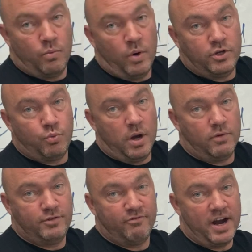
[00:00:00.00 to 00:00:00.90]

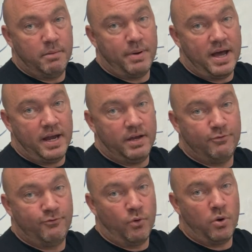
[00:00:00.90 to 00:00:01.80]
112 divided by
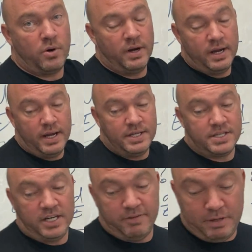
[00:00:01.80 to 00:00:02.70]
4 is
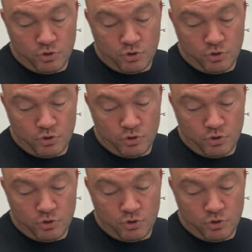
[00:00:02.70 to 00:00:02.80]
gonna give me